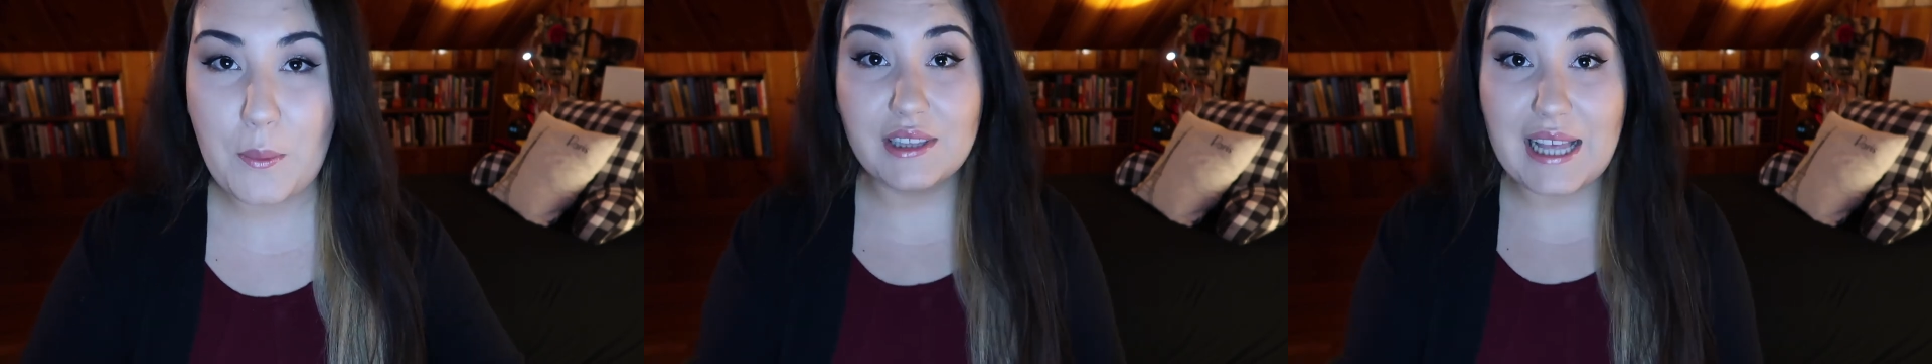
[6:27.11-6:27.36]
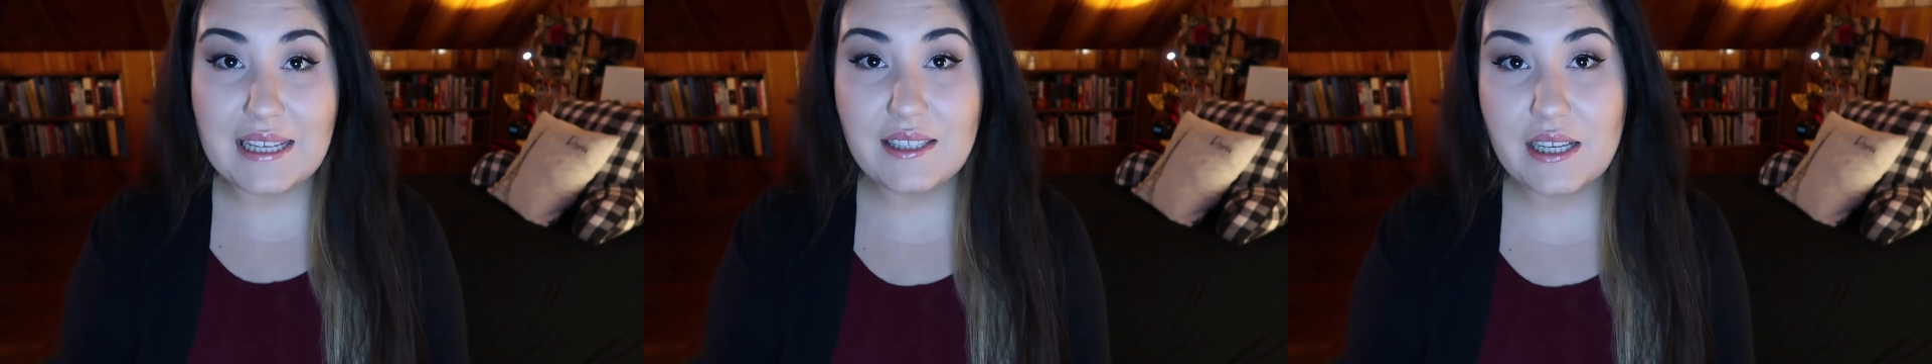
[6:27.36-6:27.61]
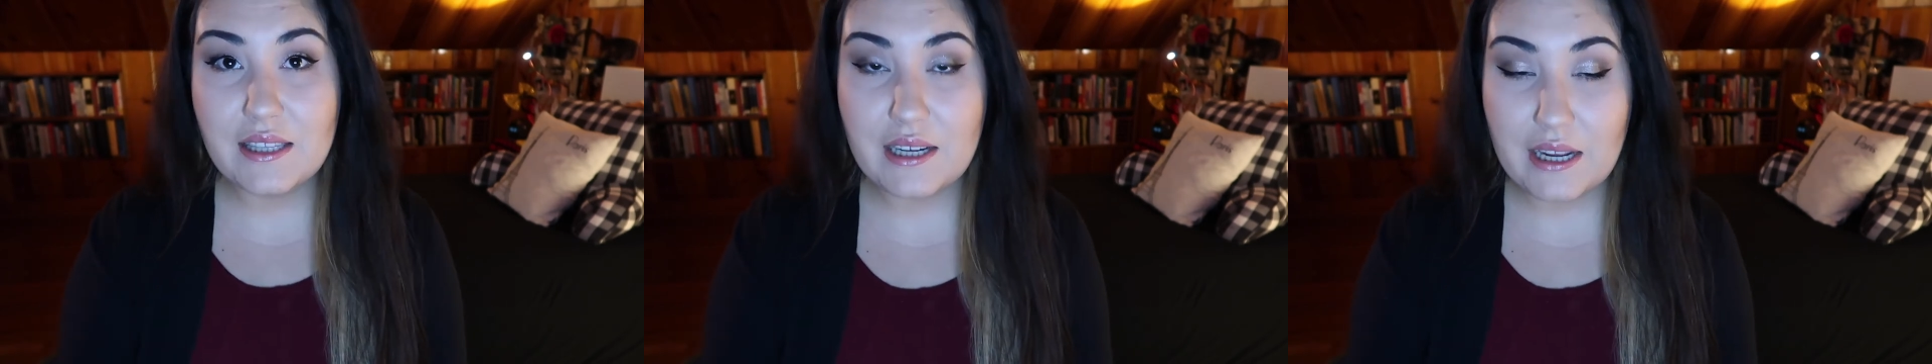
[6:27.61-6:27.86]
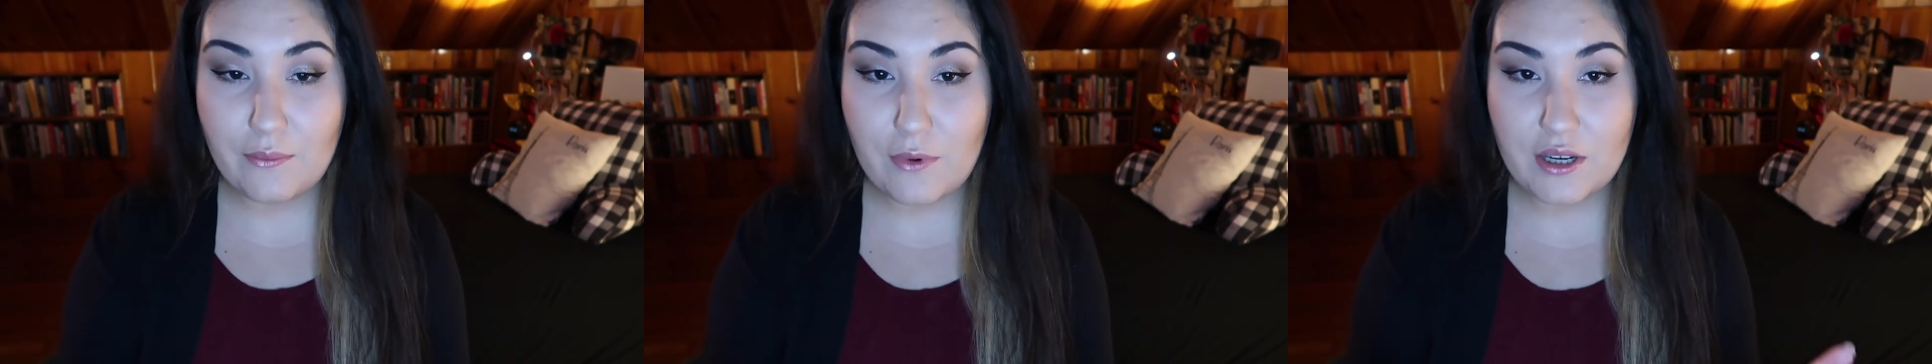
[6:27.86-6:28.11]
The last thing that
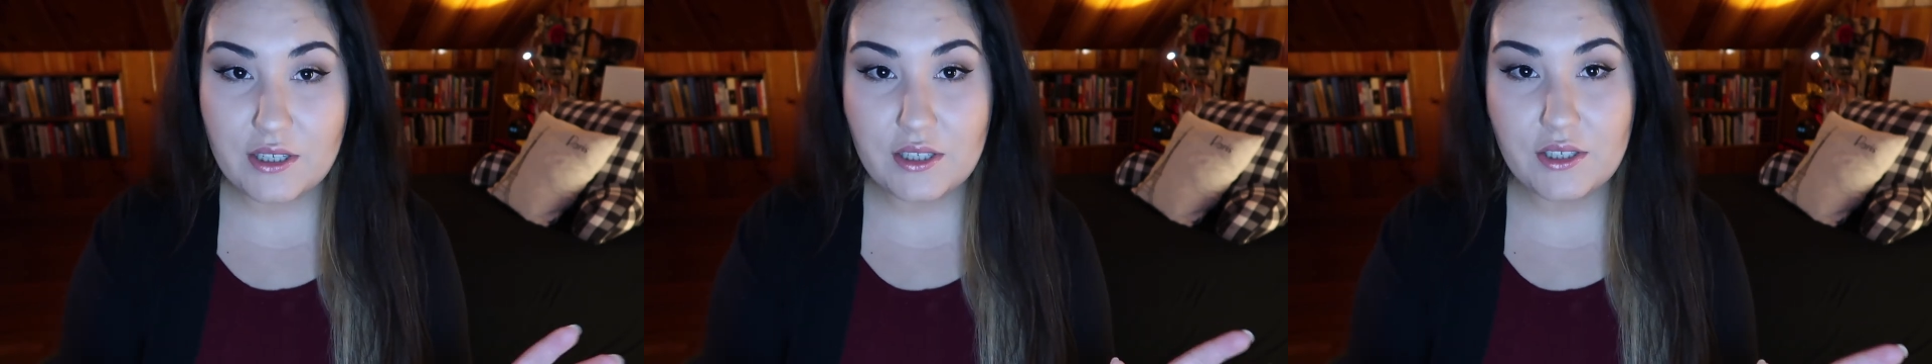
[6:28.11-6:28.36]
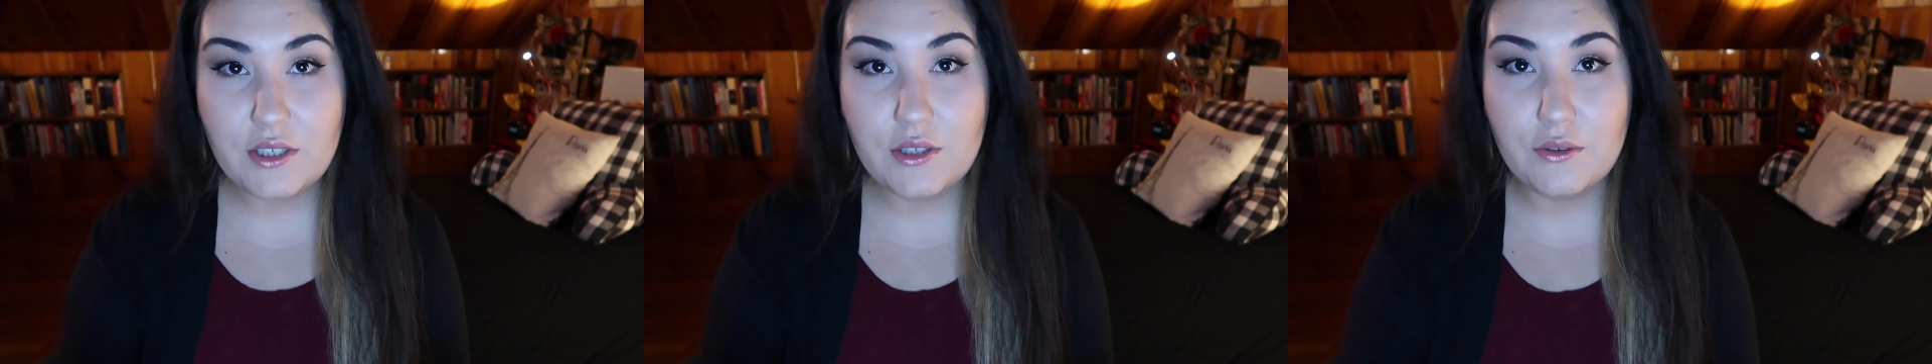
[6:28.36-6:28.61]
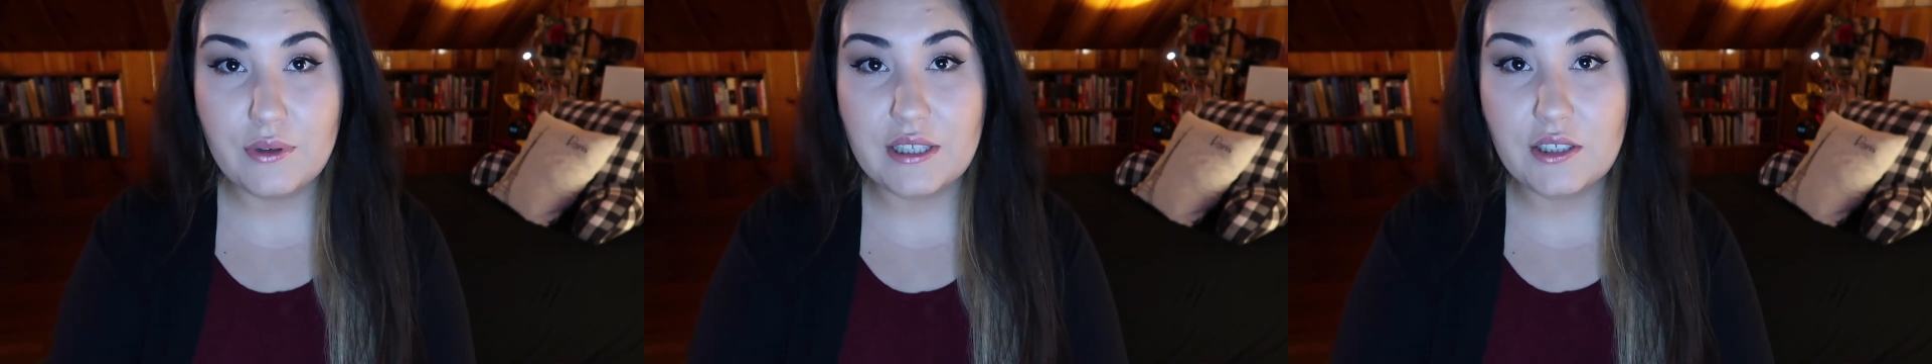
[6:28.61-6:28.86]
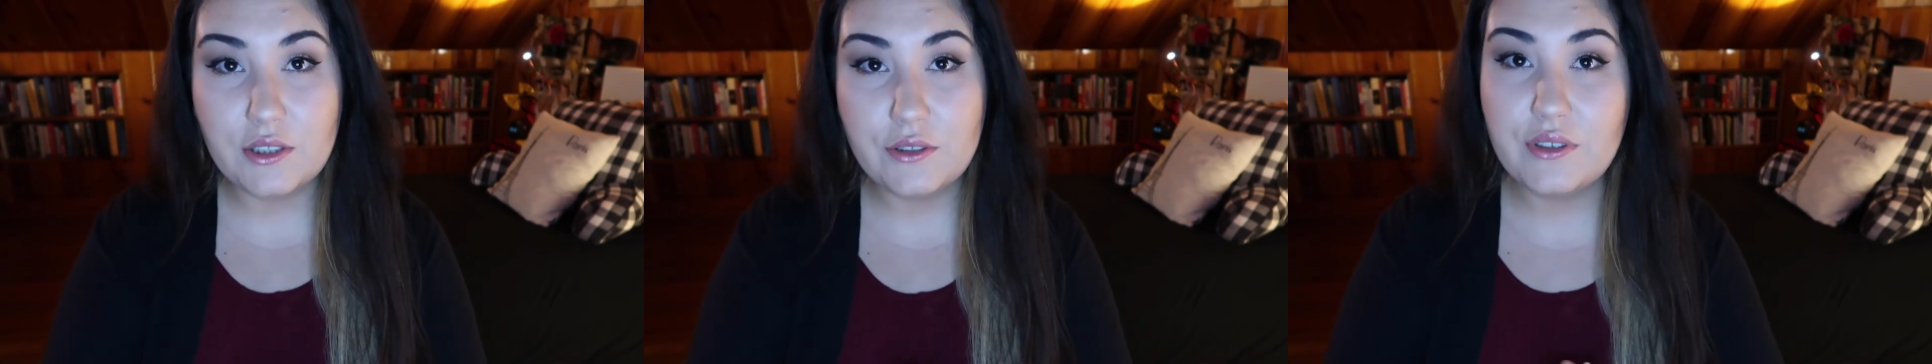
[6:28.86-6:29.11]
I want to
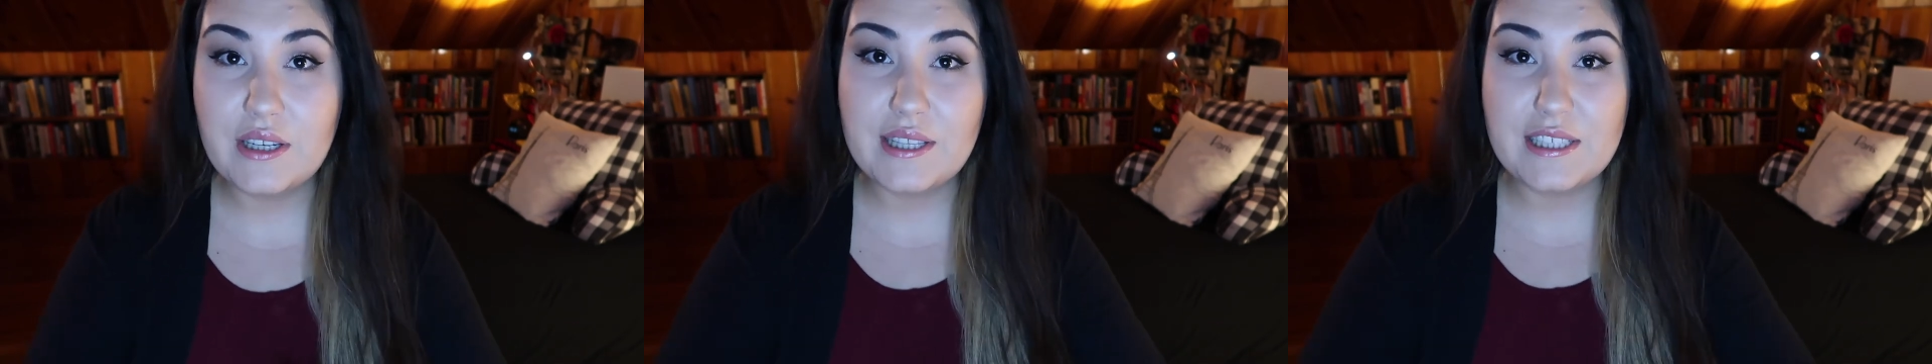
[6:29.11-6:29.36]
include in